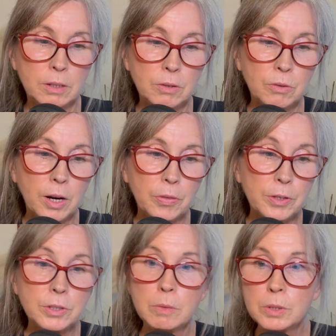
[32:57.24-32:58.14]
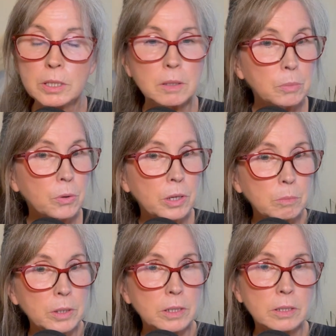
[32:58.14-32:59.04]
right? There's some
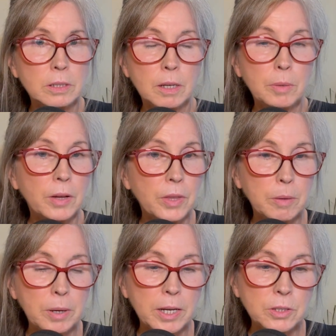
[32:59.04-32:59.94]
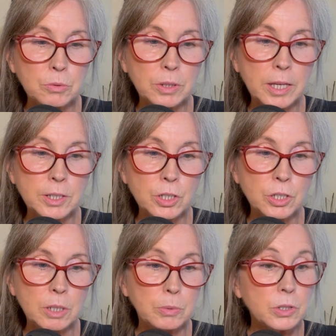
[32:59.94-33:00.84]
disappointment about that past
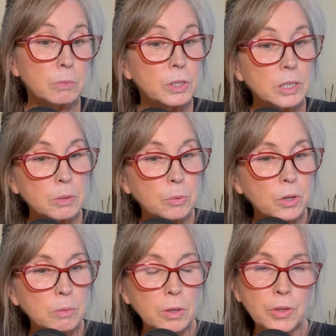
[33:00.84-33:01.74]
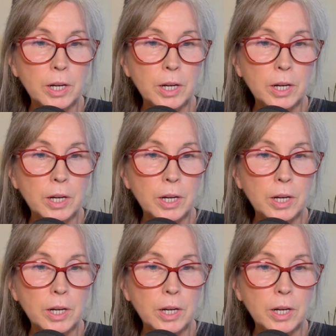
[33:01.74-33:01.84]
relationship or some disappointment that I